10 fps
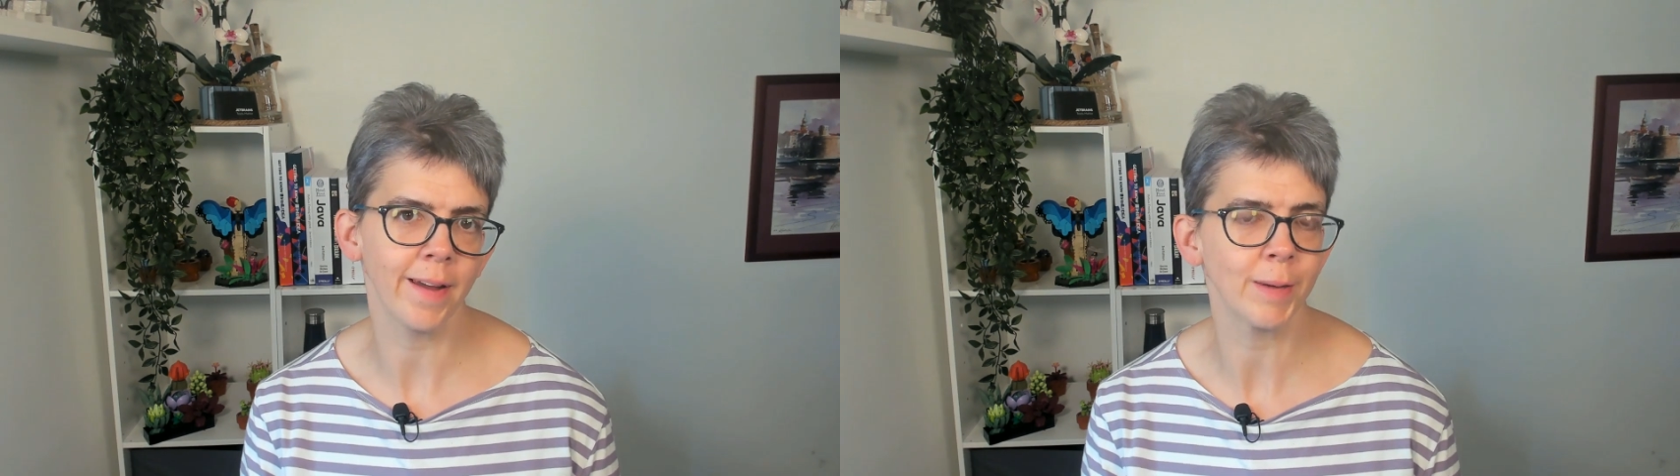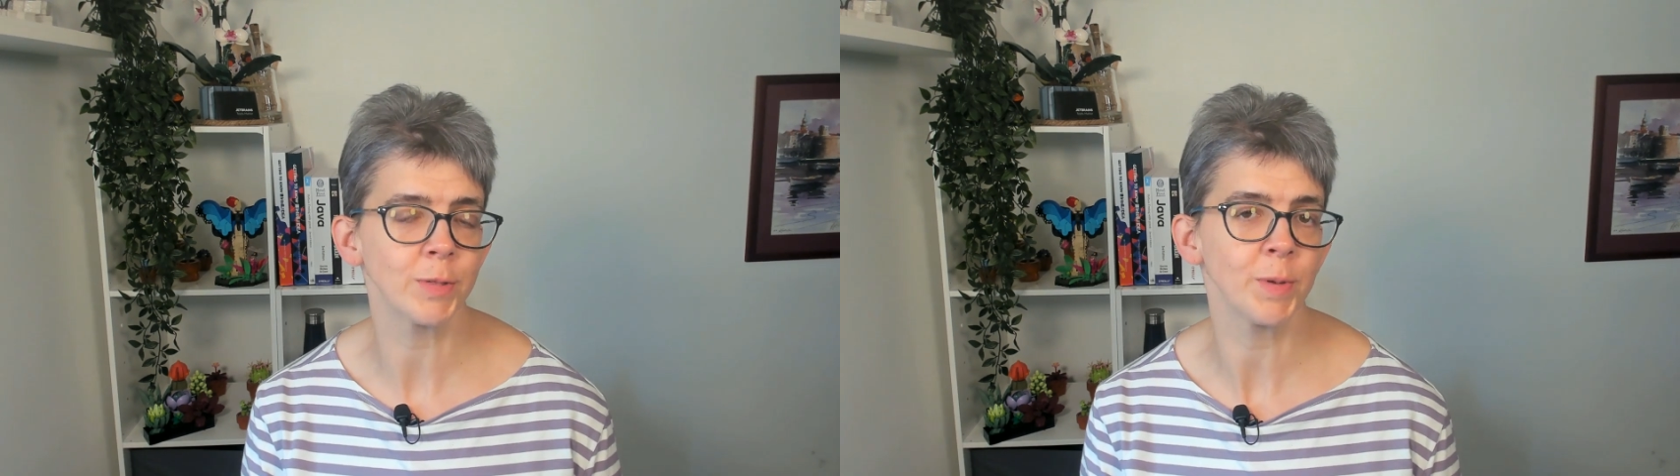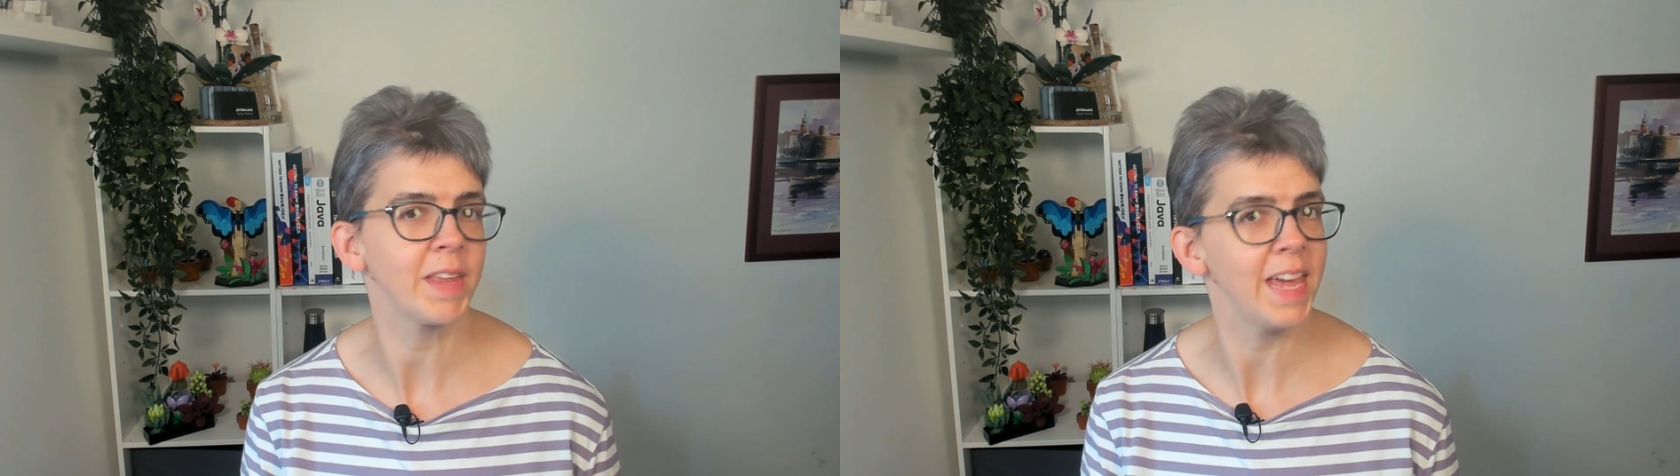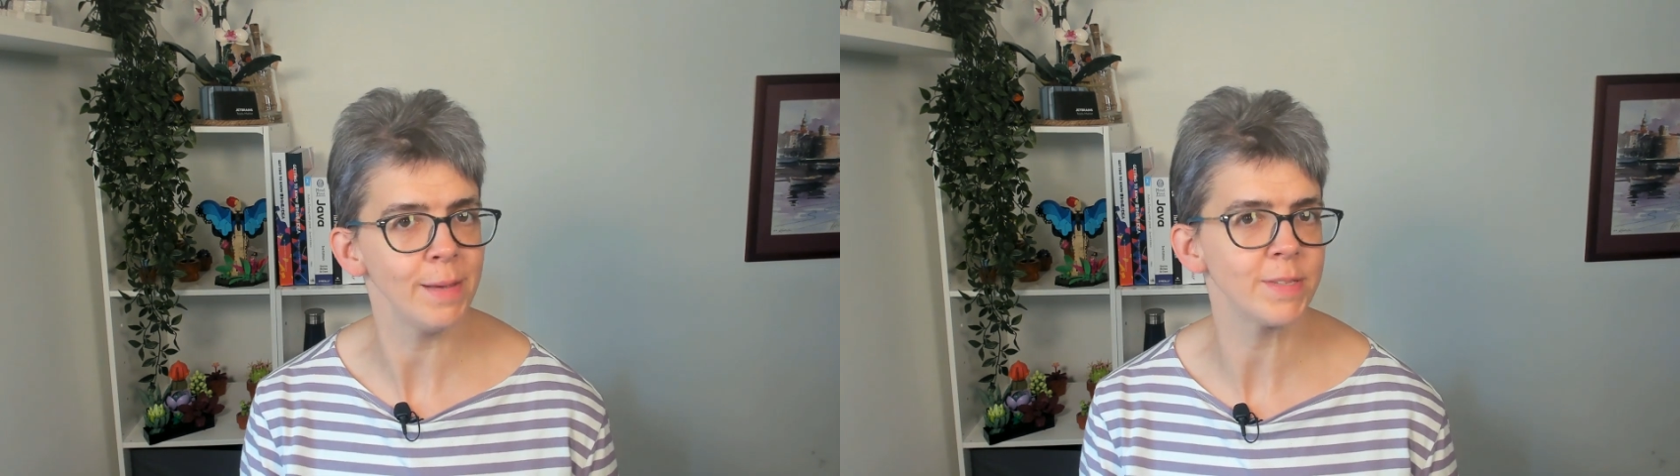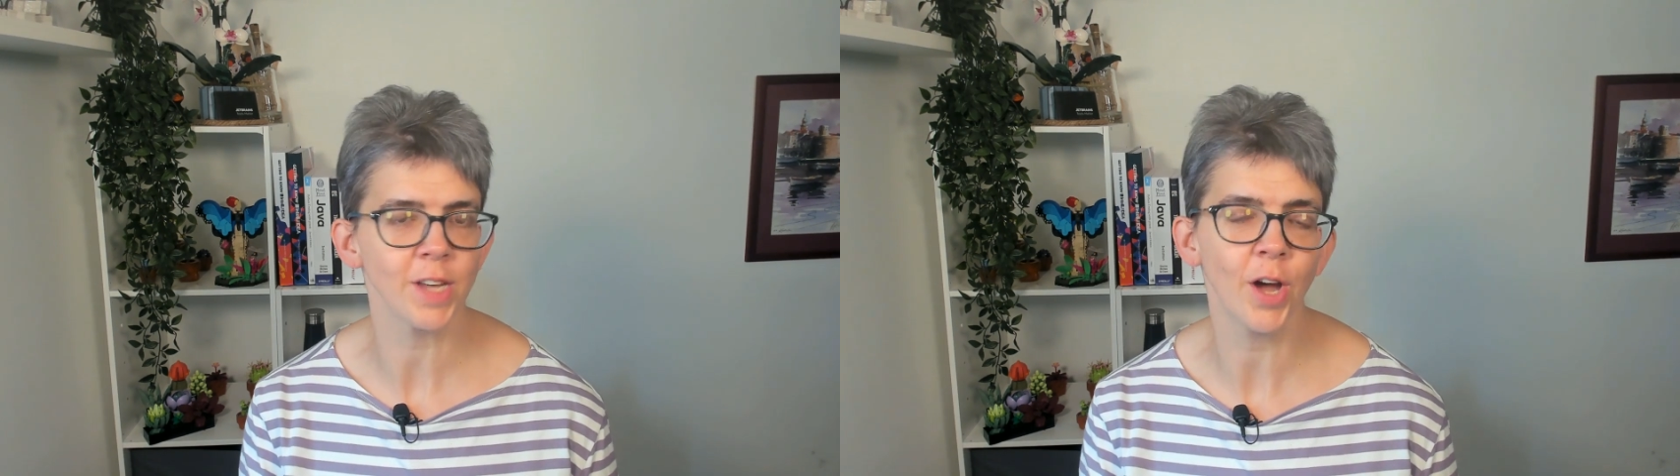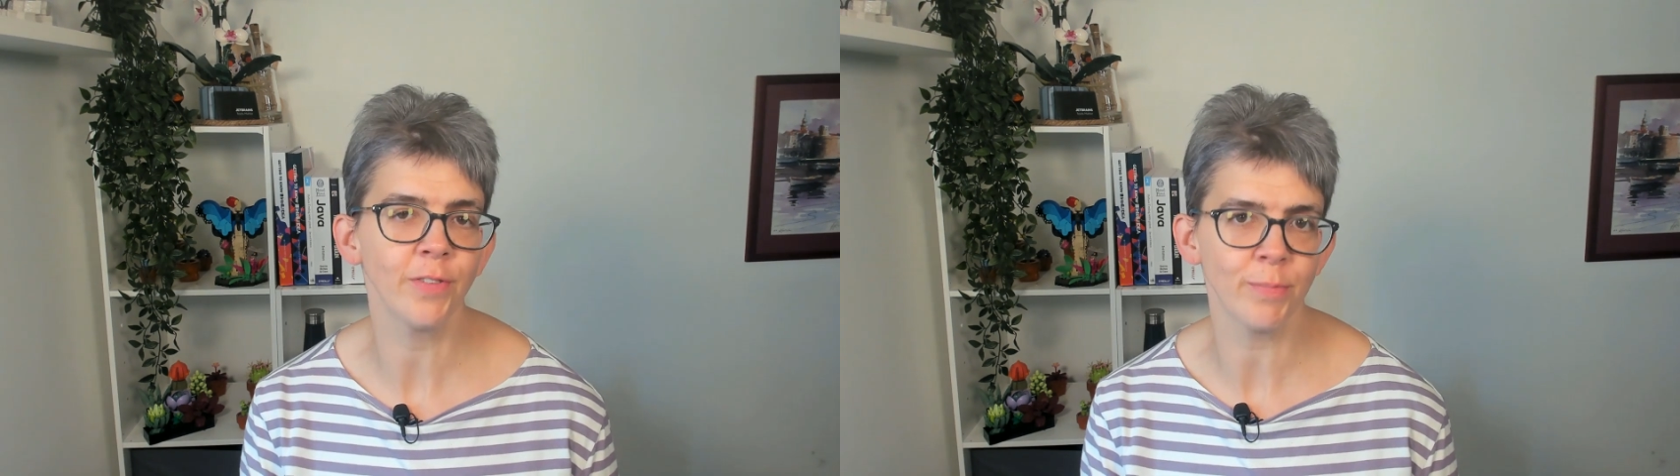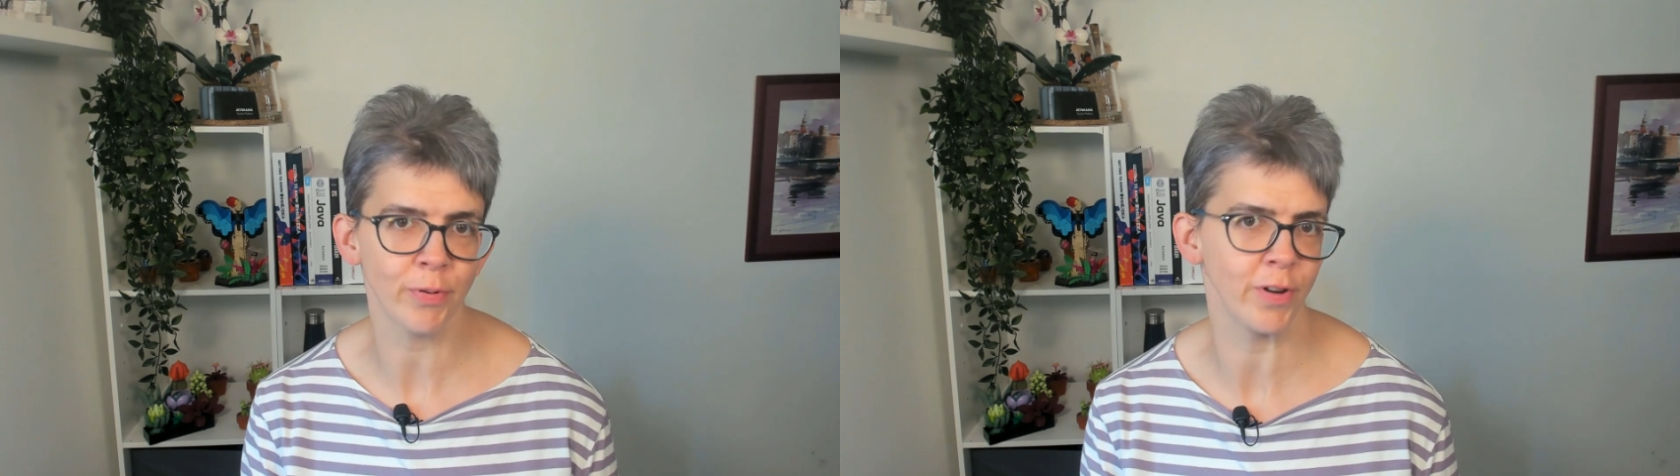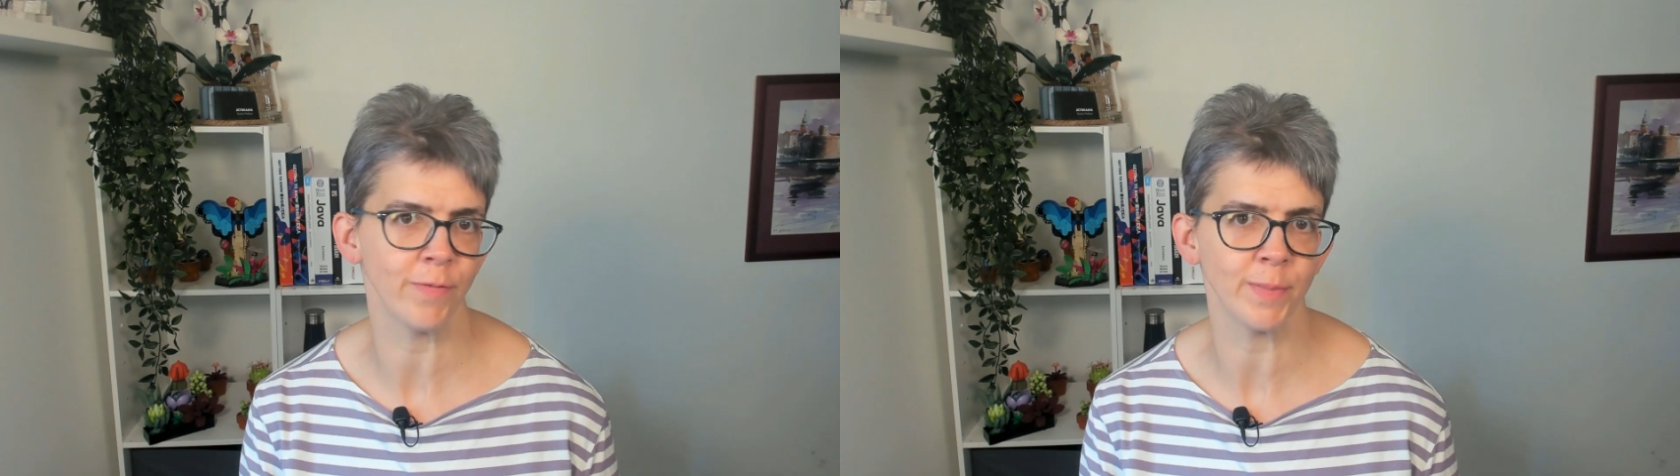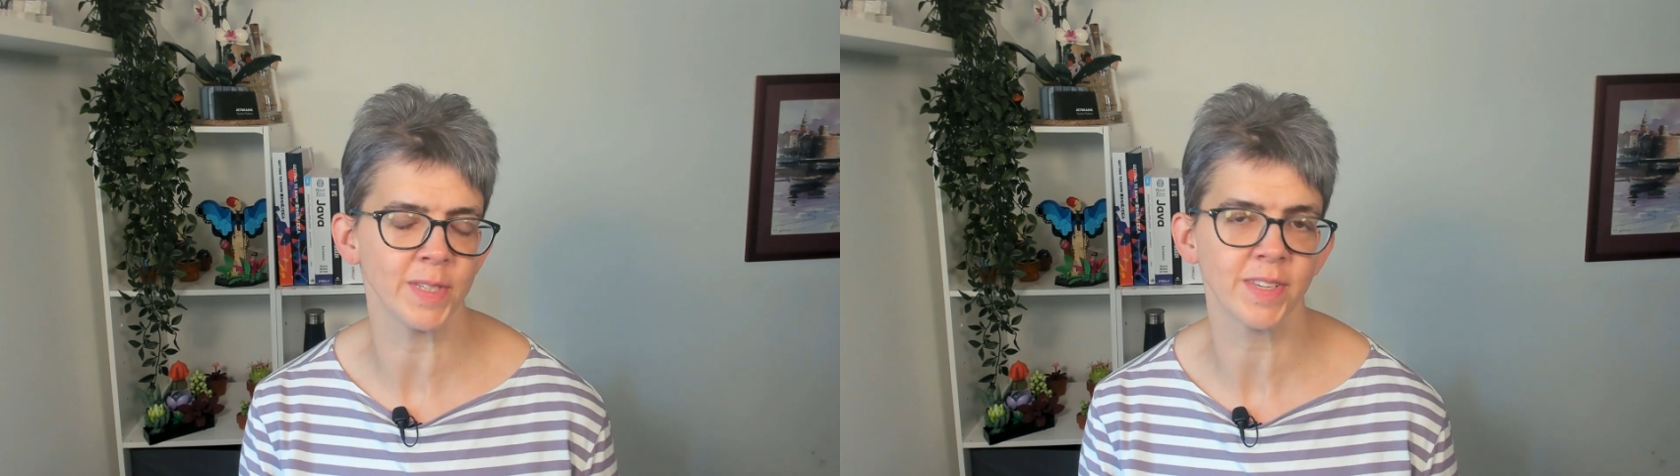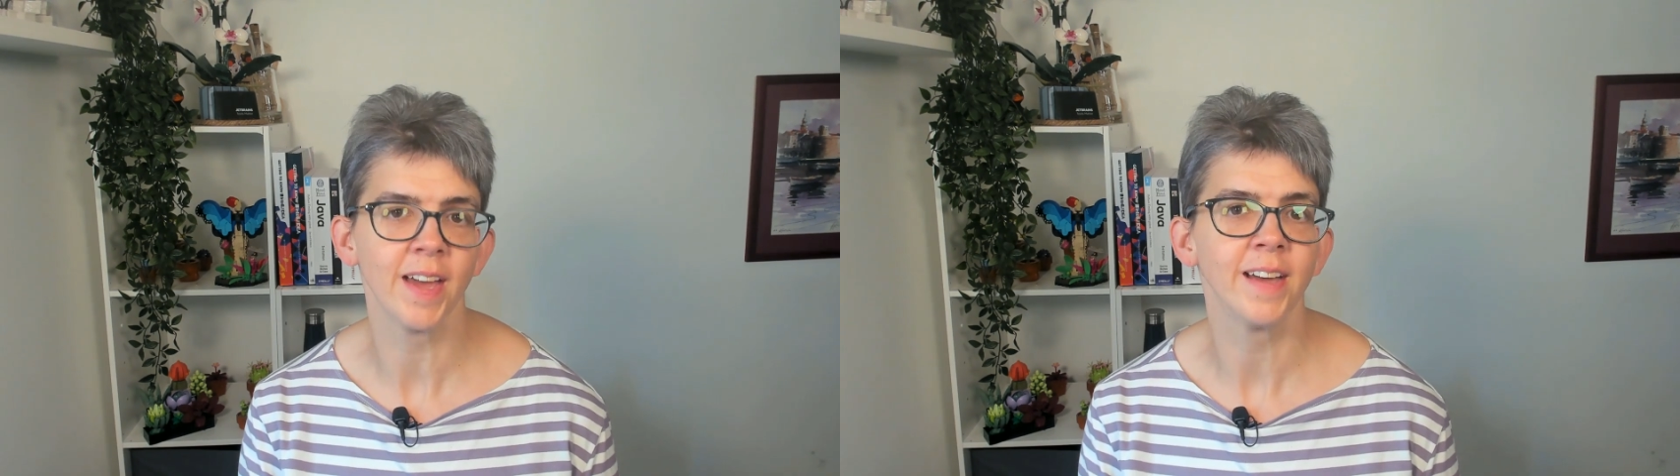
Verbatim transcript: comes with heaps of improvements